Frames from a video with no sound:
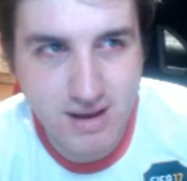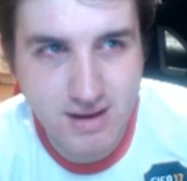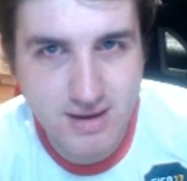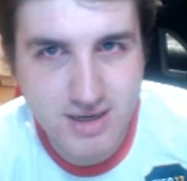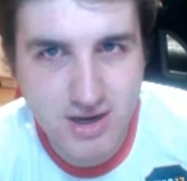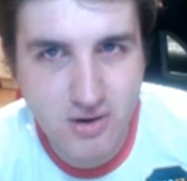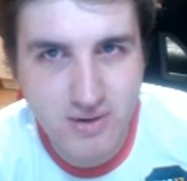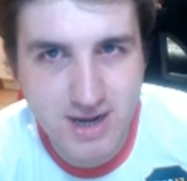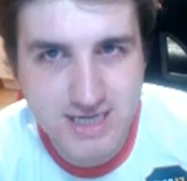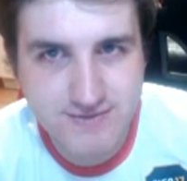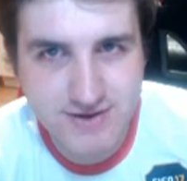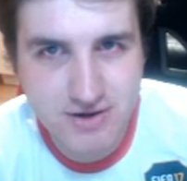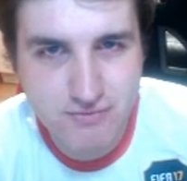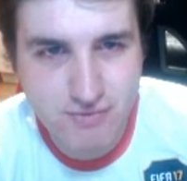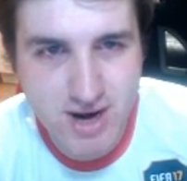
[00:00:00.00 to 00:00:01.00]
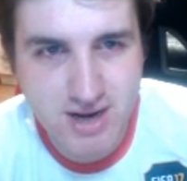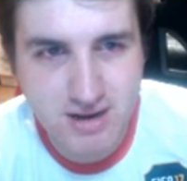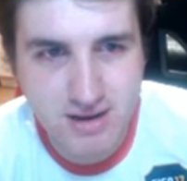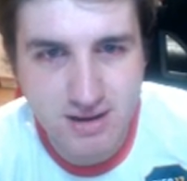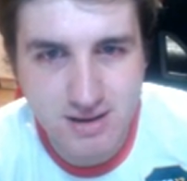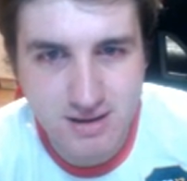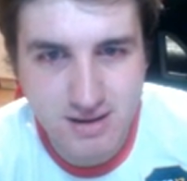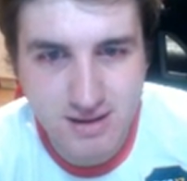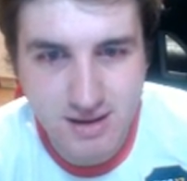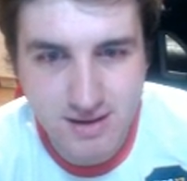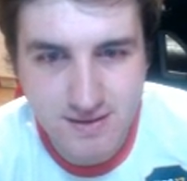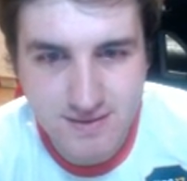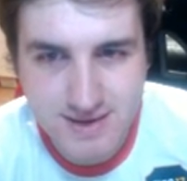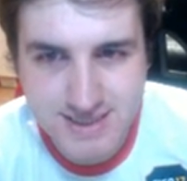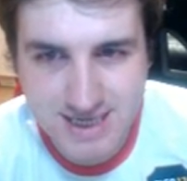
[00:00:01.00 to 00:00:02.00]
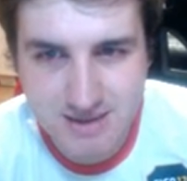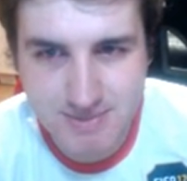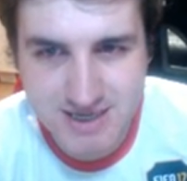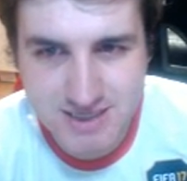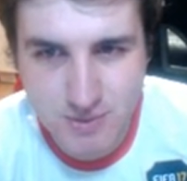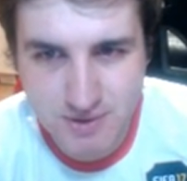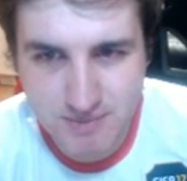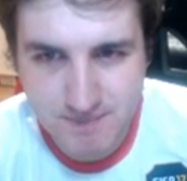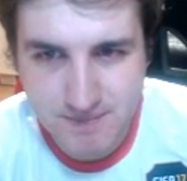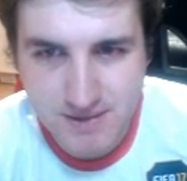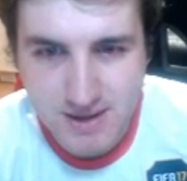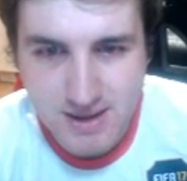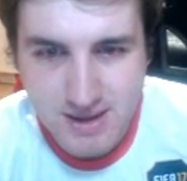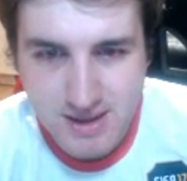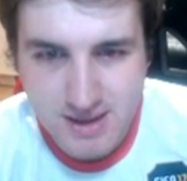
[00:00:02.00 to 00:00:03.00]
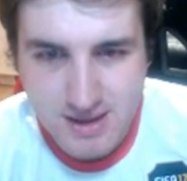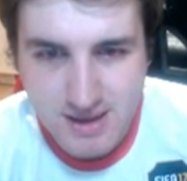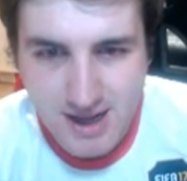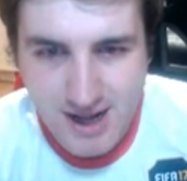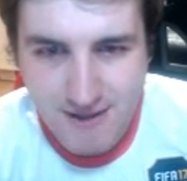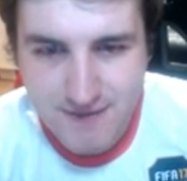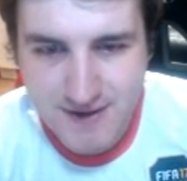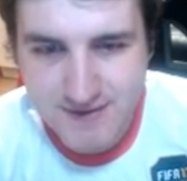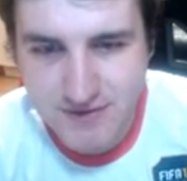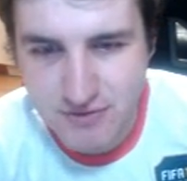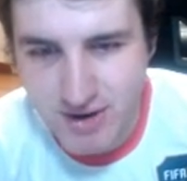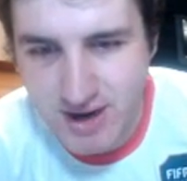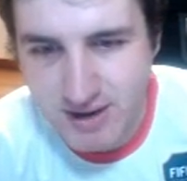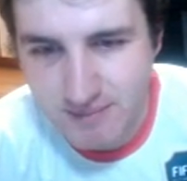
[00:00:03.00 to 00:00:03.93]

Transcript: yo, guys, have I done it right? Is that the best one? I think I've done right.